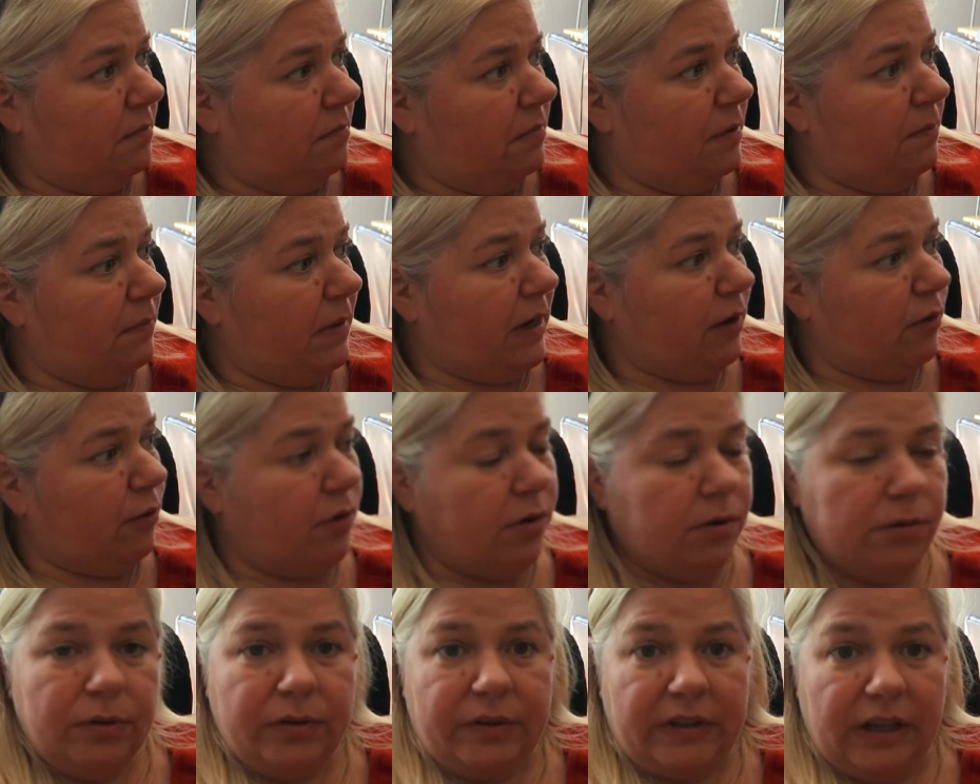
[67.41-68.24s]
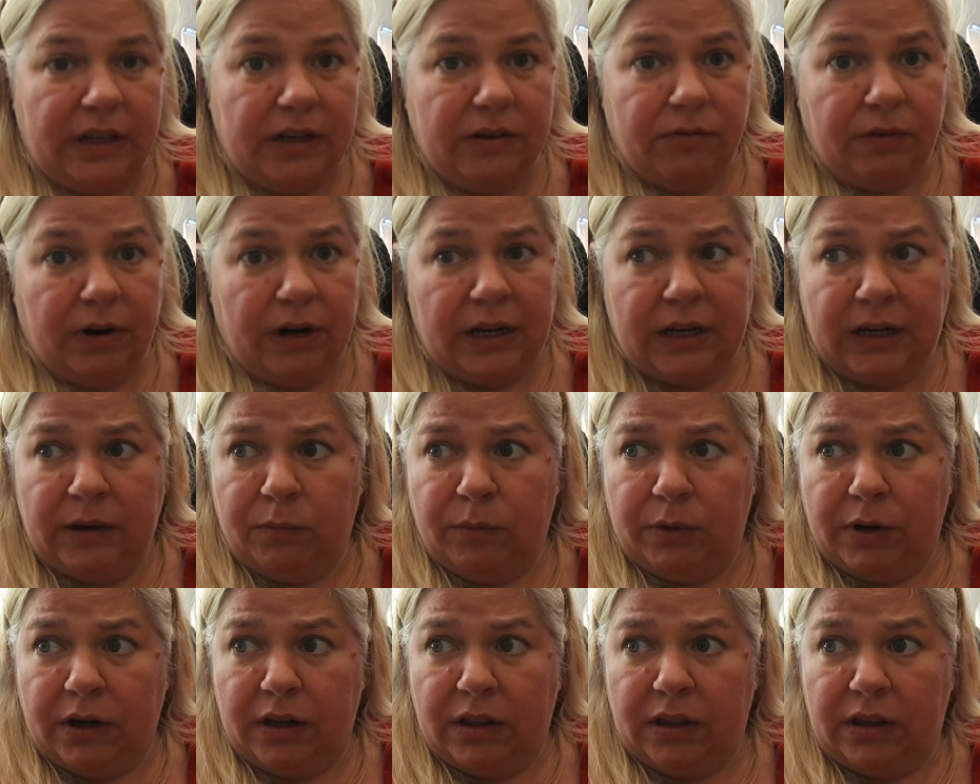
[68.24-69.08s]
But my crew is getting ready
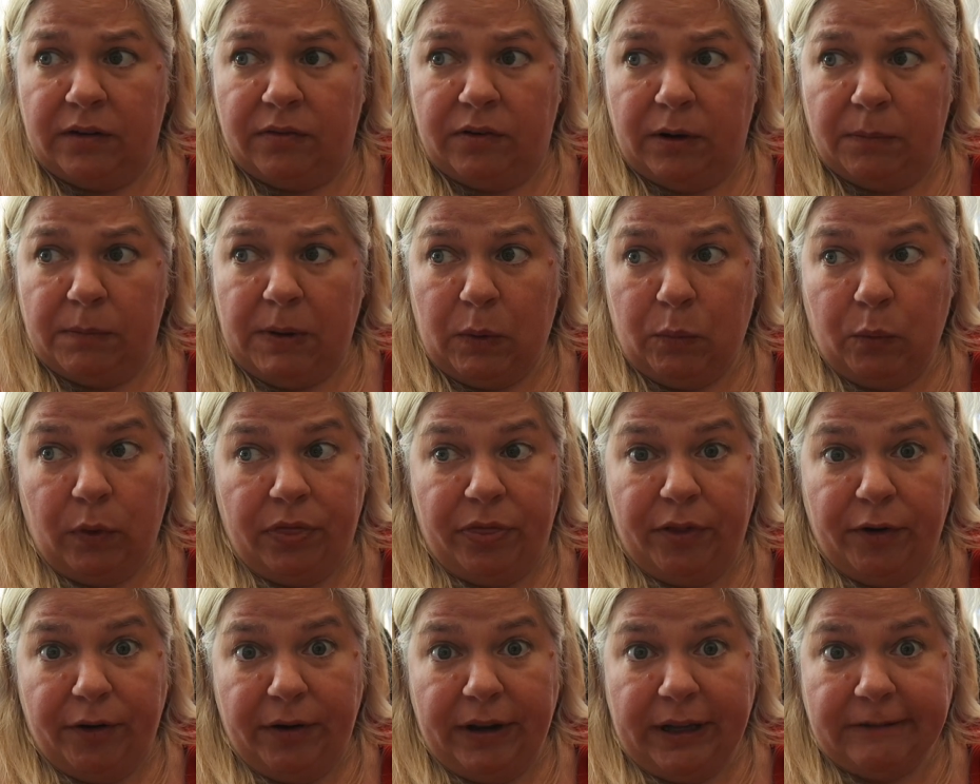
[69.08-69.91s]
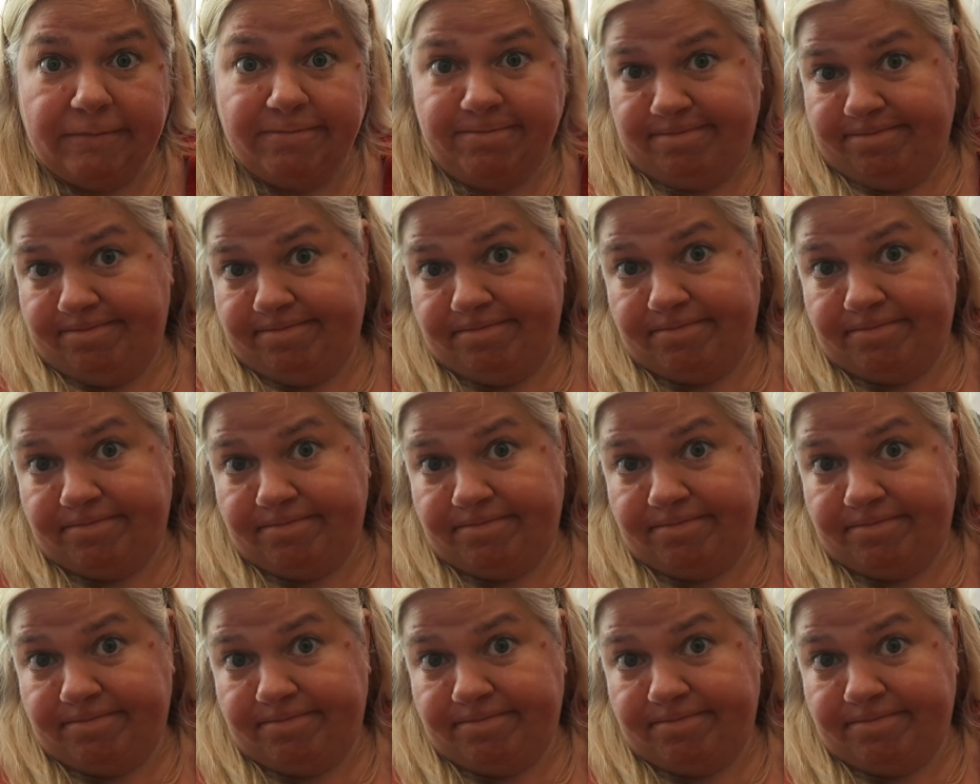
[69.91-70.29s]
and we're gonna leave here about 1.30.